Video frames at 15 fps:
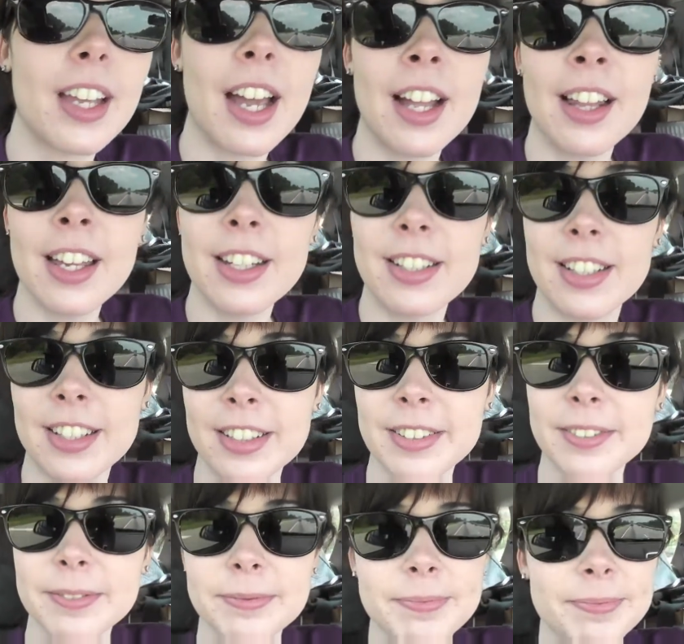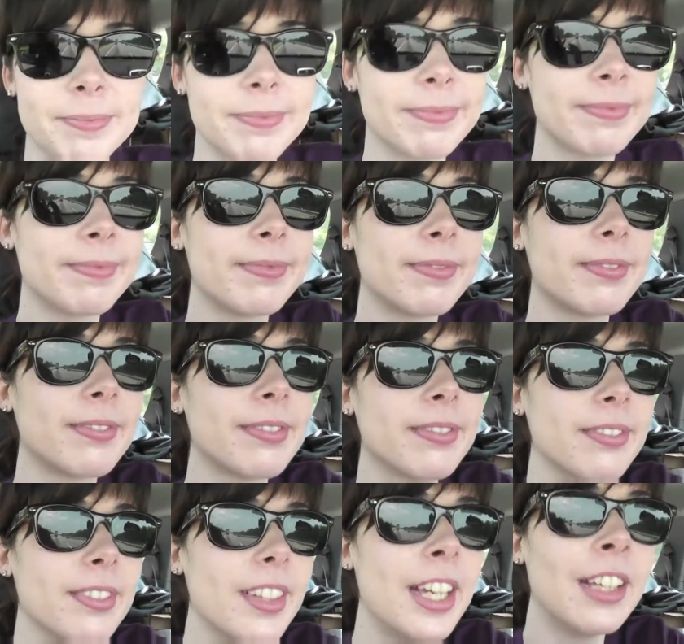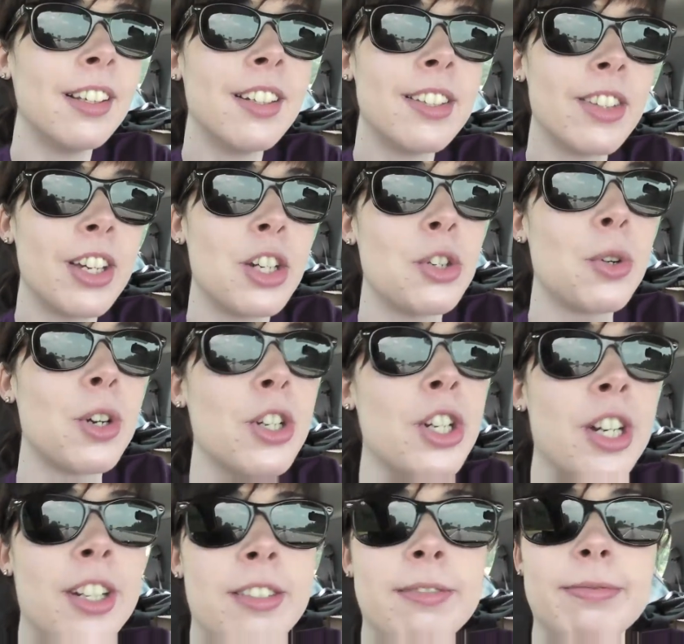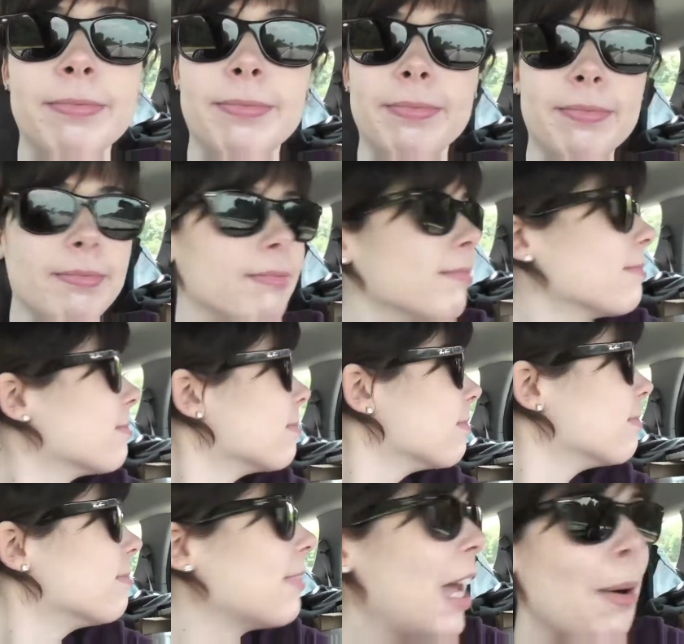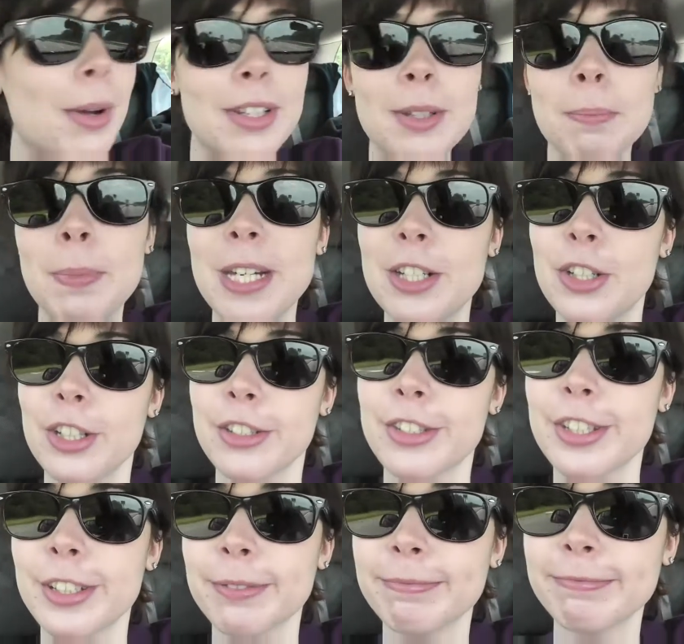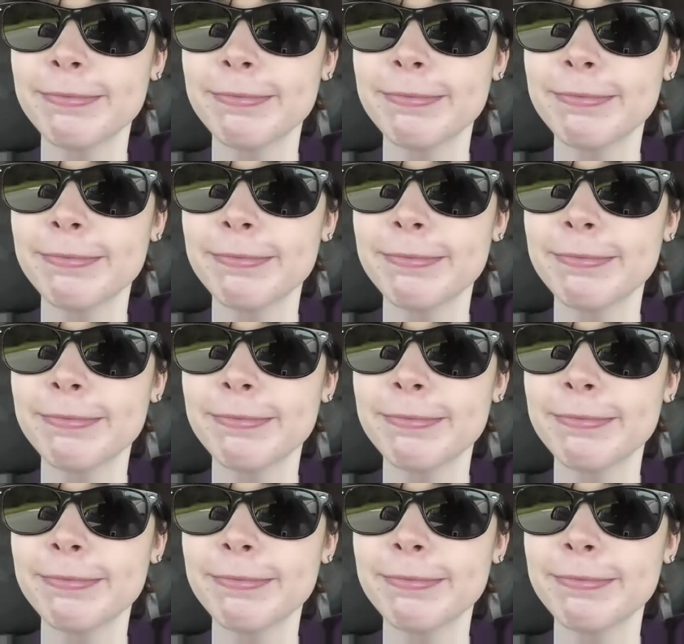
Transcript: I liked it. It looks like Georgia. I want some peaches.